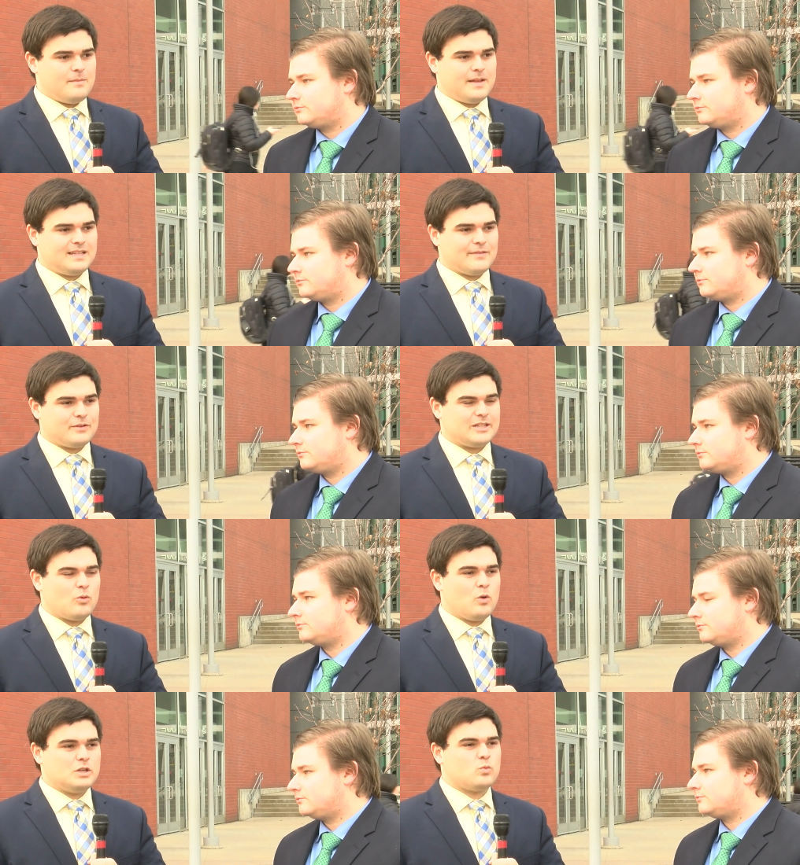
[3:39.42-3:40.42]
Speaker 1: a big difference. There
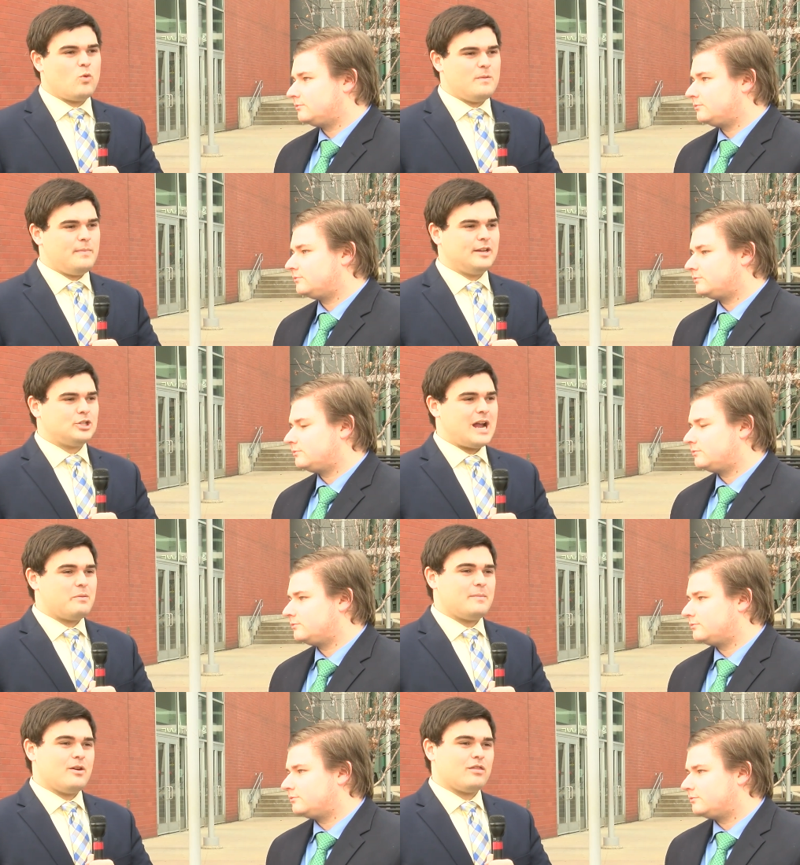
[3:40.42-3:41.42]
was one big shot
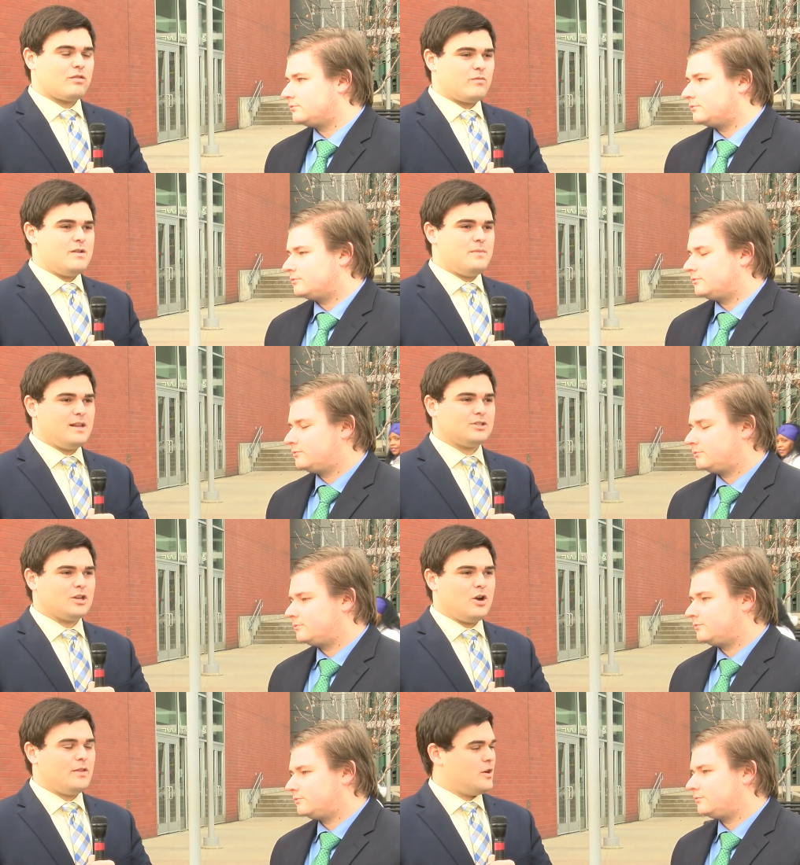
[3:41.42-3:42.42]
with about three minutes to
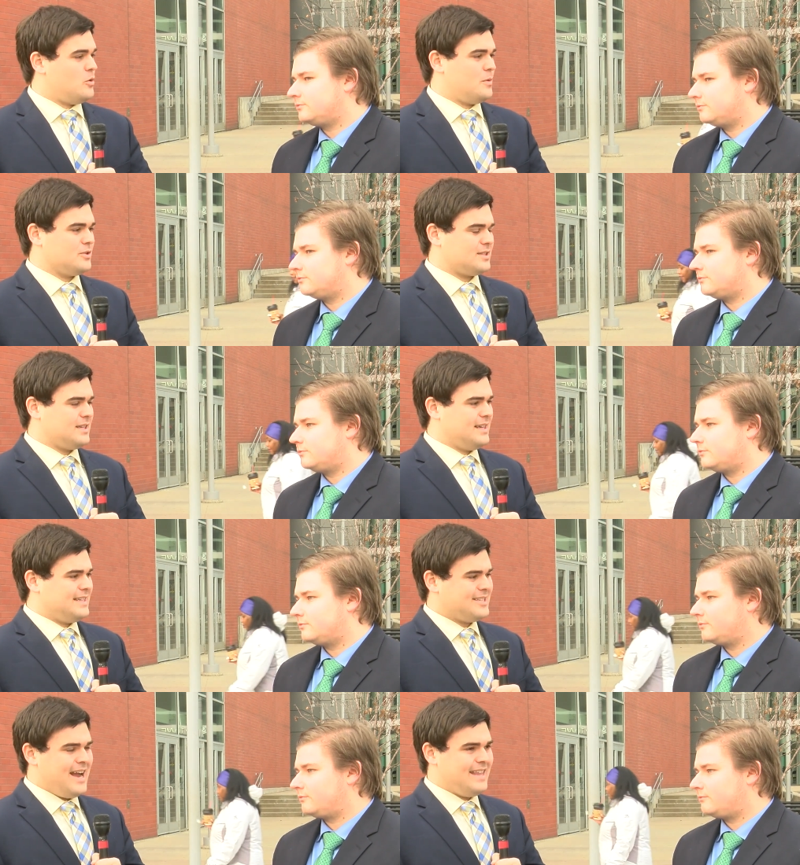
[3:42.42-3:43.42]
go that almost
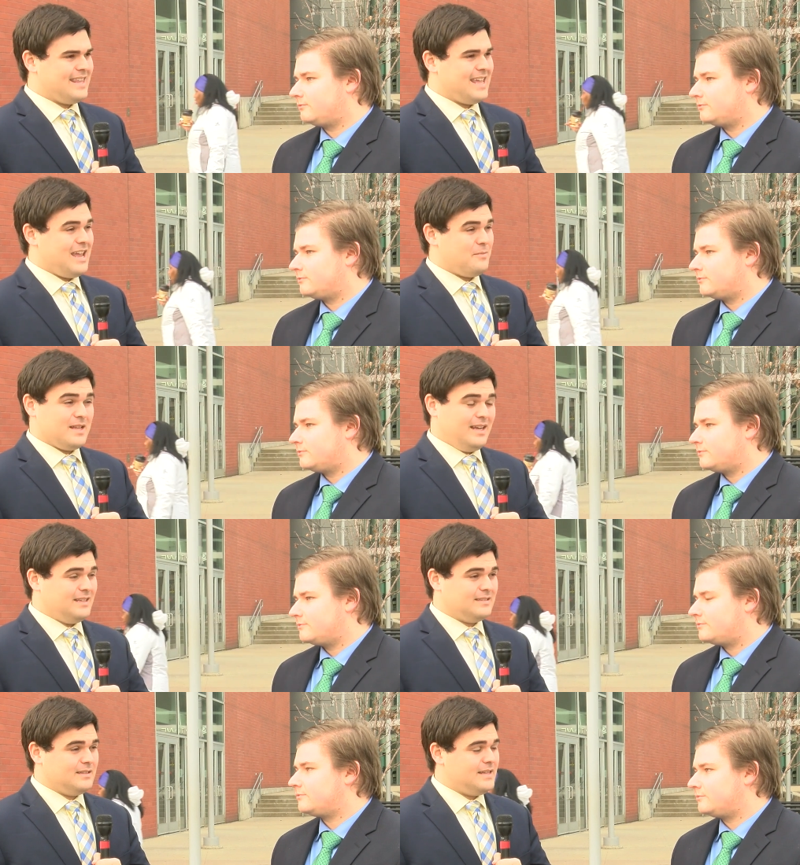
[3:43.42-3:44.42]
tied the game that he,
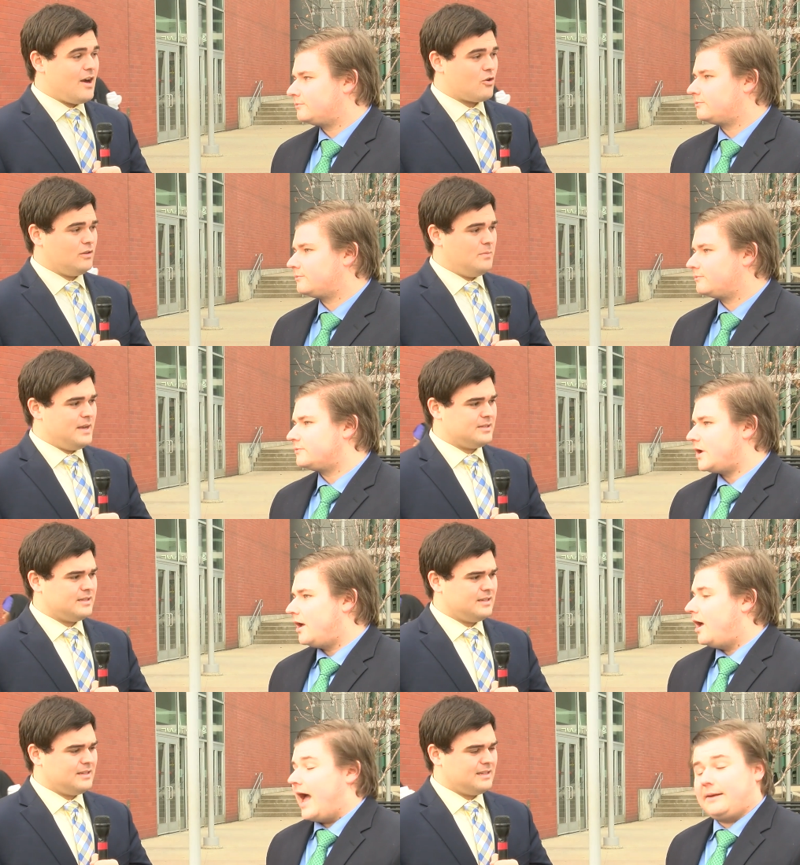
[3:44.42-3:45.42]
he narrowly missed.
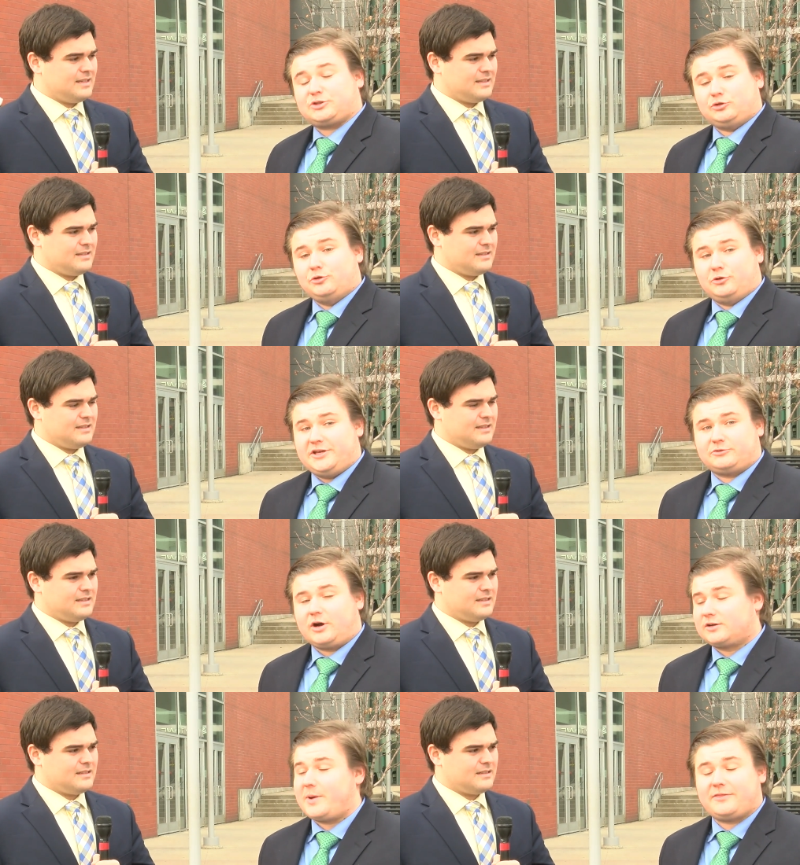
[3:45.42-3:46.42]
Speaker 2: Absolutely. You
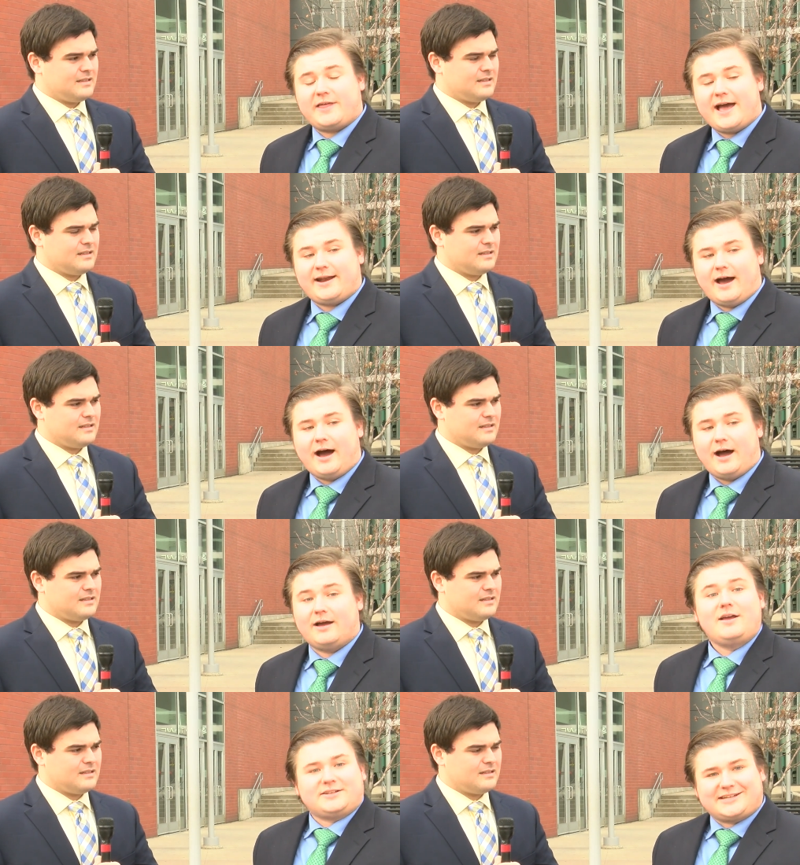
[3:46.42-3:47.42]
talk about that. Uh,
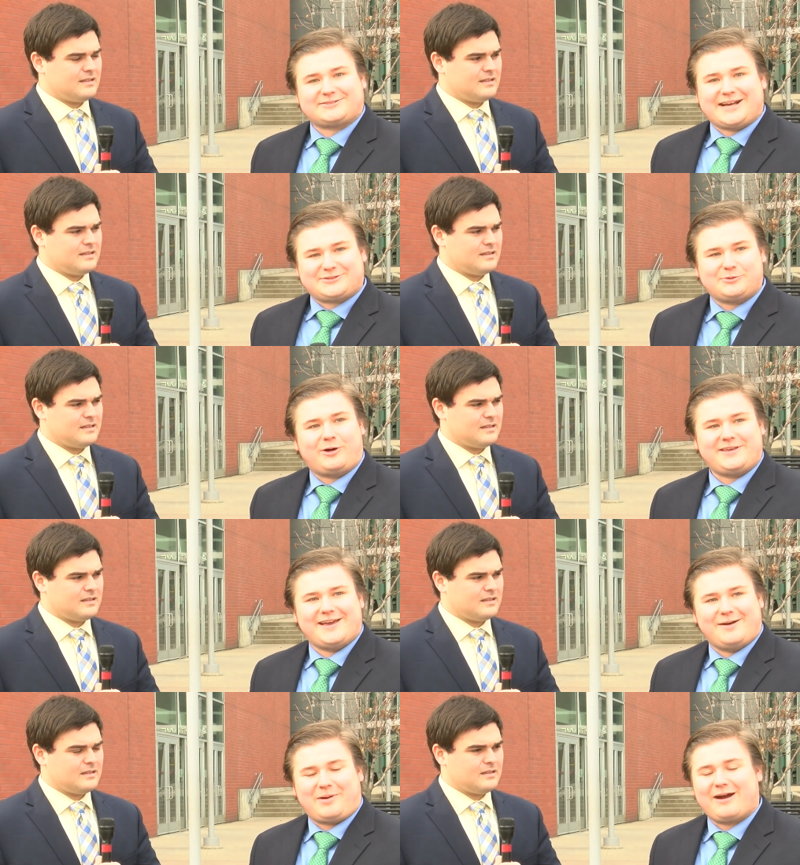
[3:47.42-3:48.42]
shouts out to all the
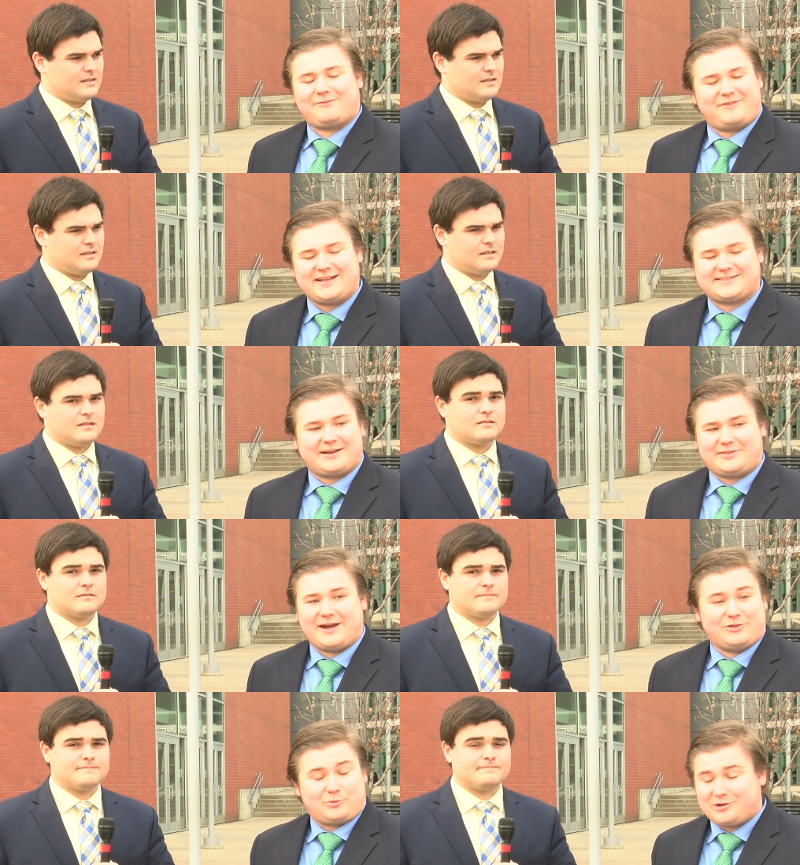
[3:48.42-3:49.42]
uh, Pirate fans out
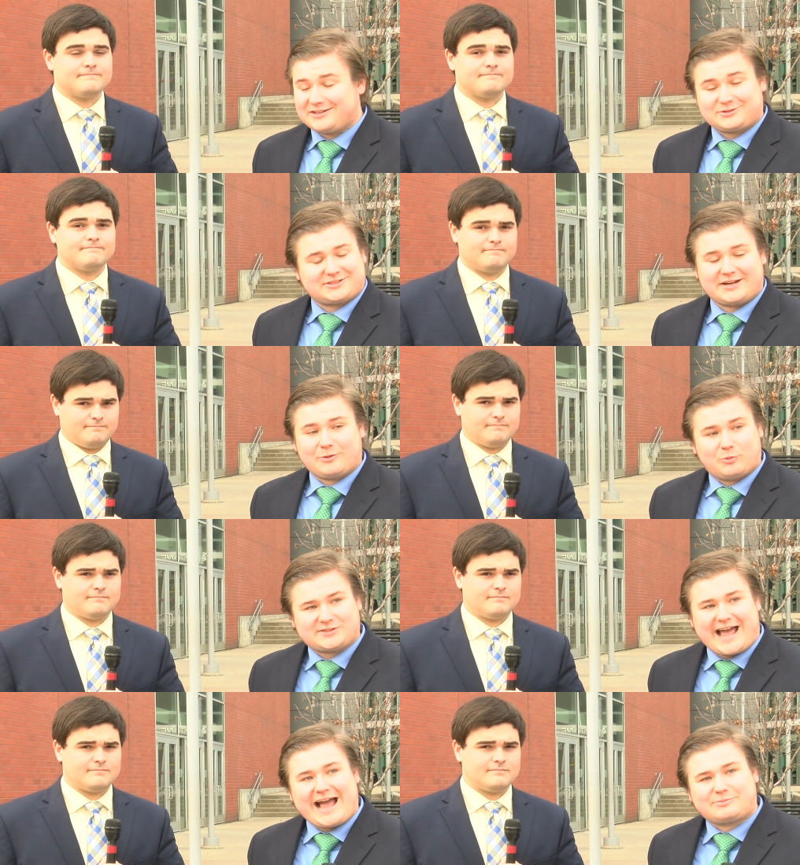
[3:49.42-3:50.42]
there. The Prudential Center was
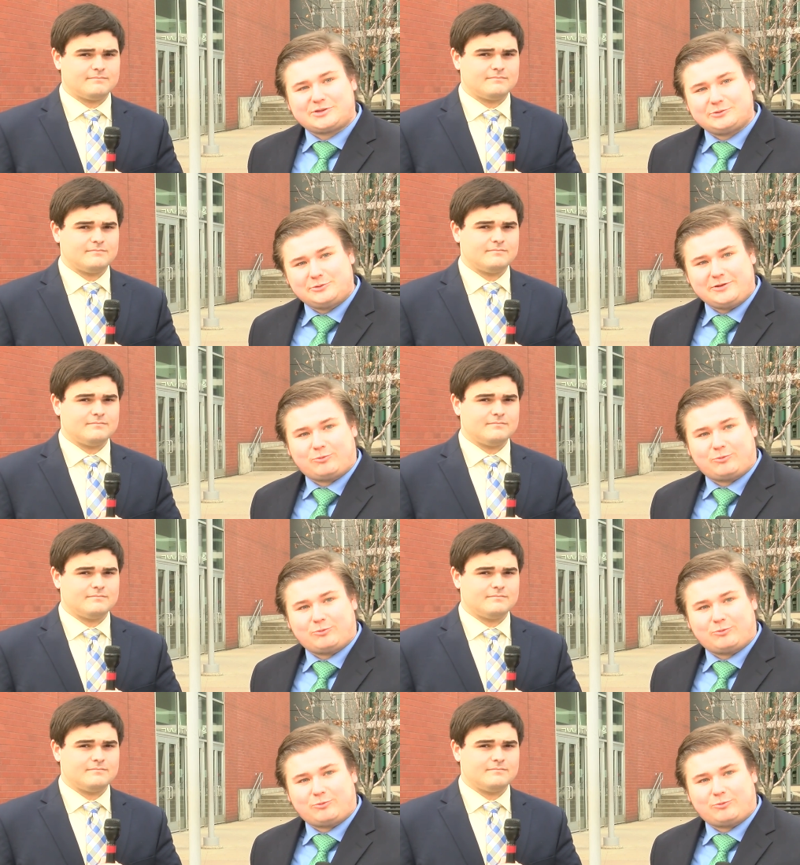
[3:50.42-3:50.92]
absolutely